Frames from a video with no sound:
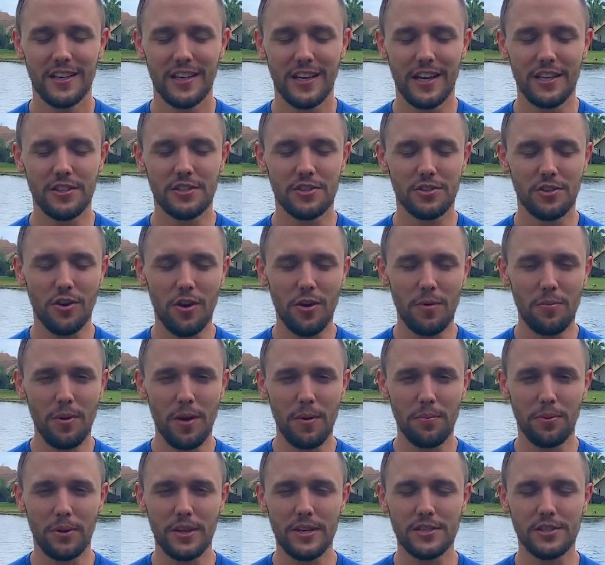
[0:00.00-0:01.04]
and start by
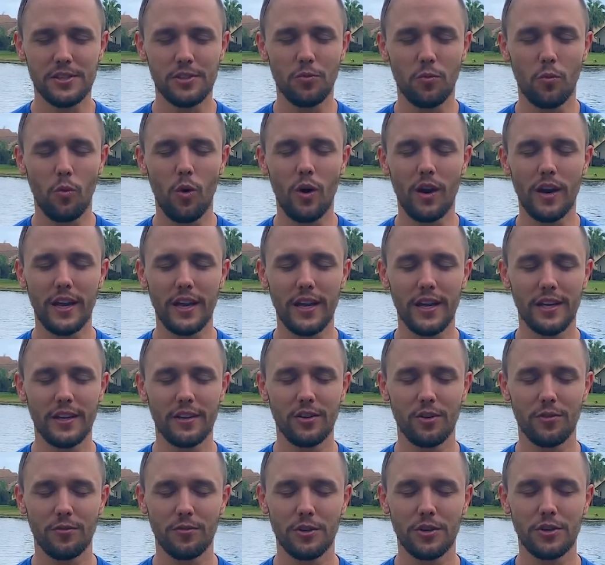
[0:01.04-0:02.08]
placing one
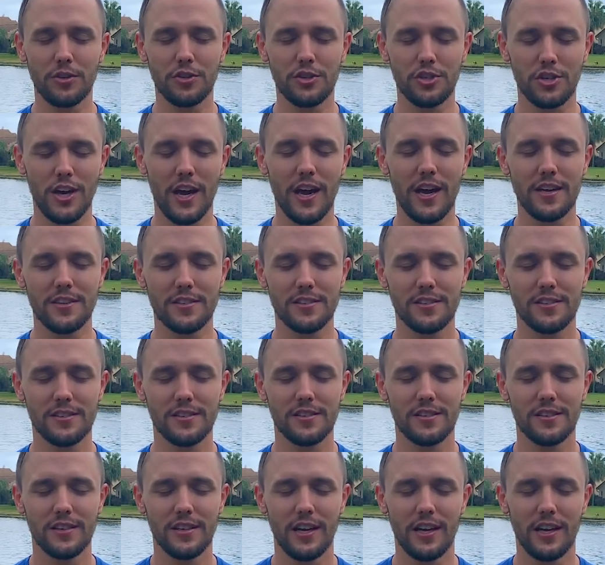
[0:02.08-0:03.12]
hand over your
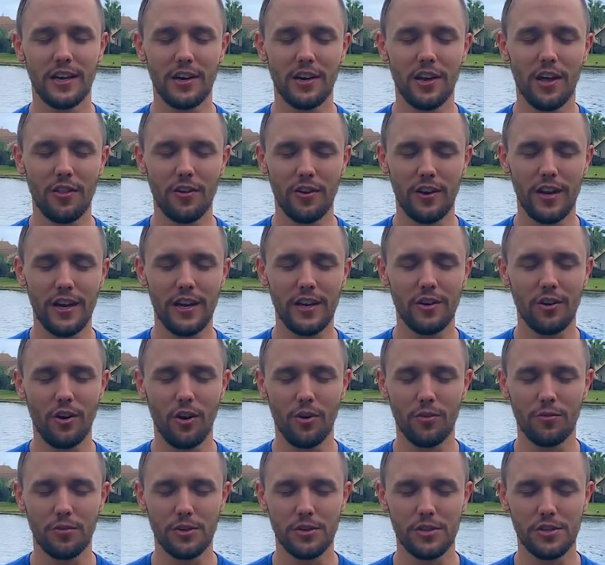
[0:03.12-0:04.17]
chest and another hand
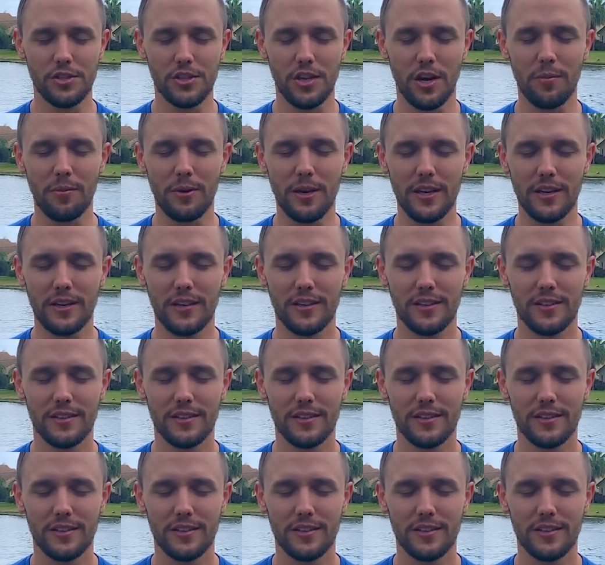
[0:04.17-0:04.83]
over your stomach.